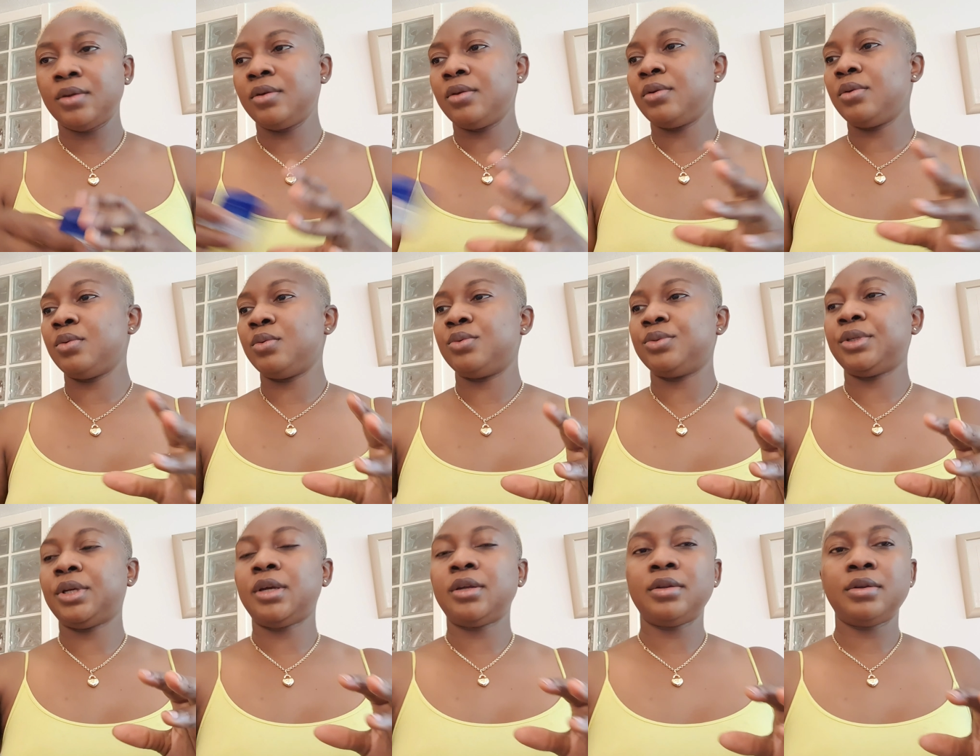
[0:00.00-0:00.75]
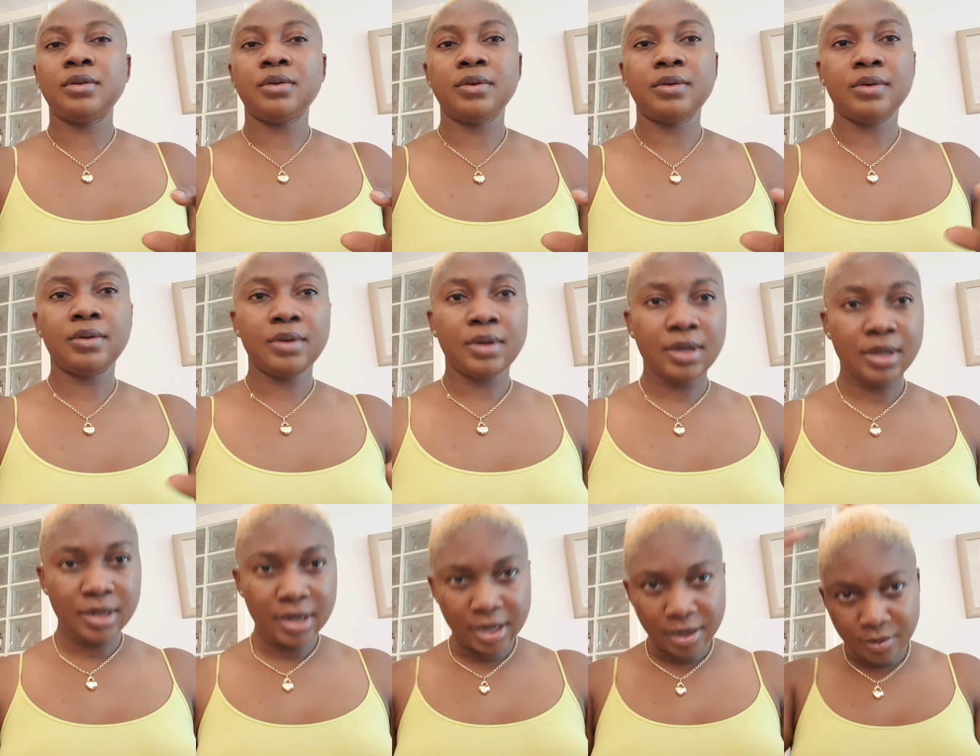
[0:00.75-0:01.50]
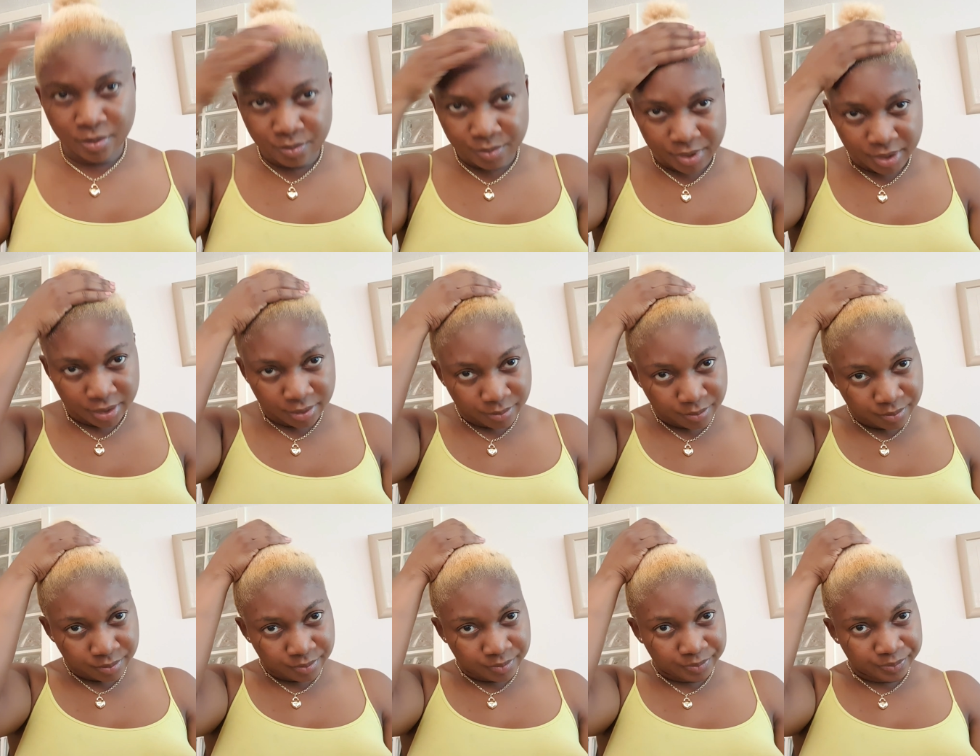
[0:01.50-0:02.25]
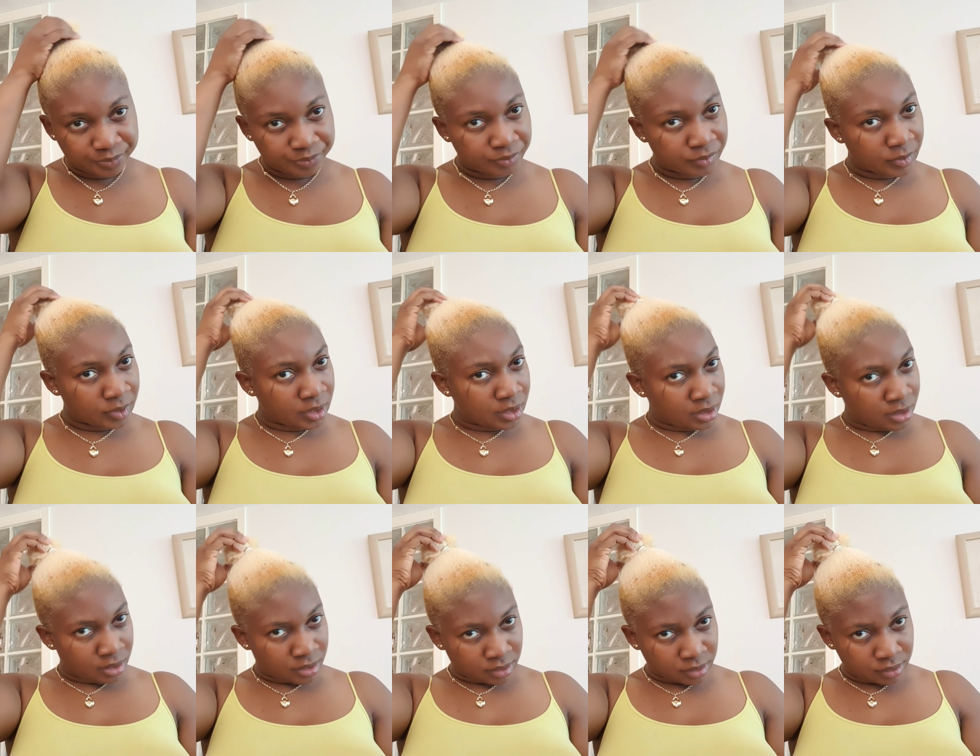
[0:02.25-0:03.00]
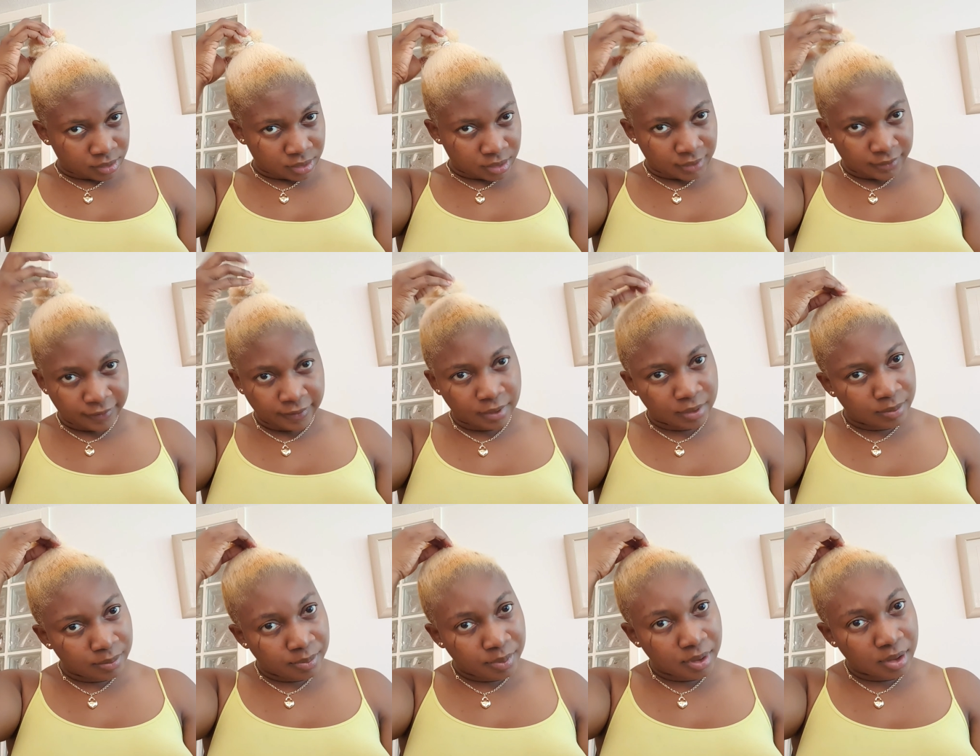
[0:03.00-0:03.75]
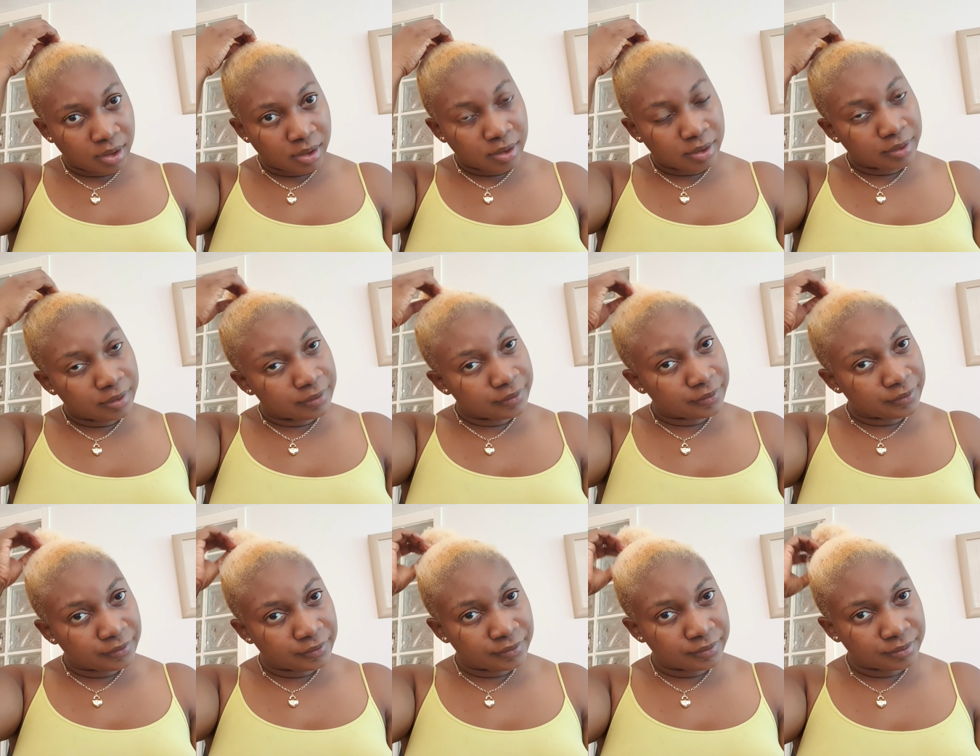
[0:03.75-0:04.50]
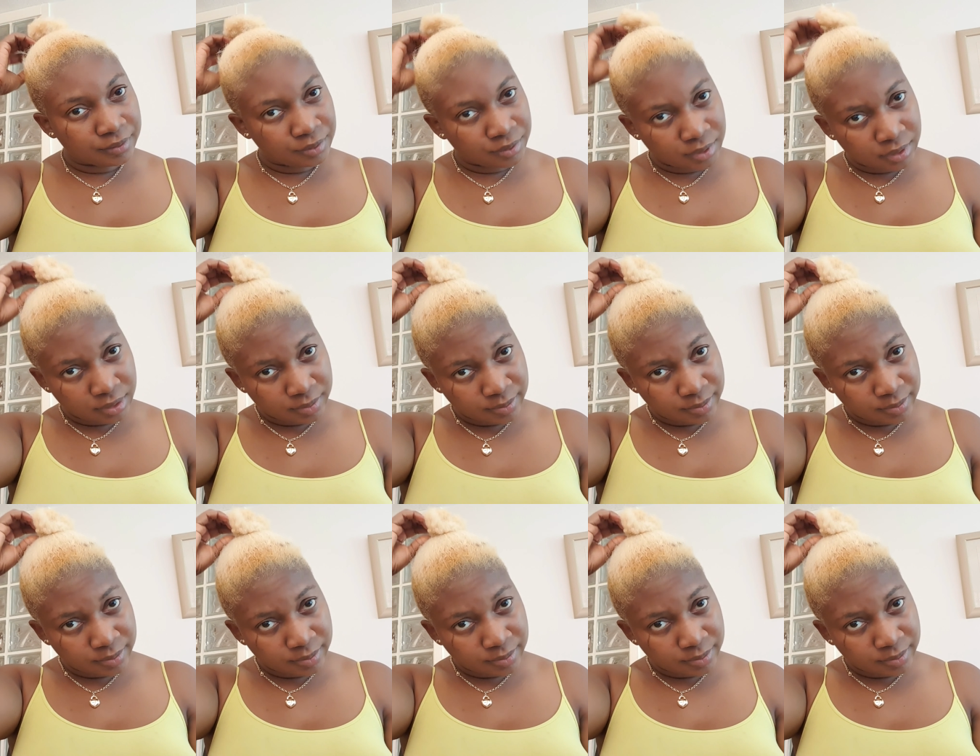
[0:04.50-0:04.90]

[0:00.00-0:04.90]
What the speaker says: all done. And now we come to the fun part of doing the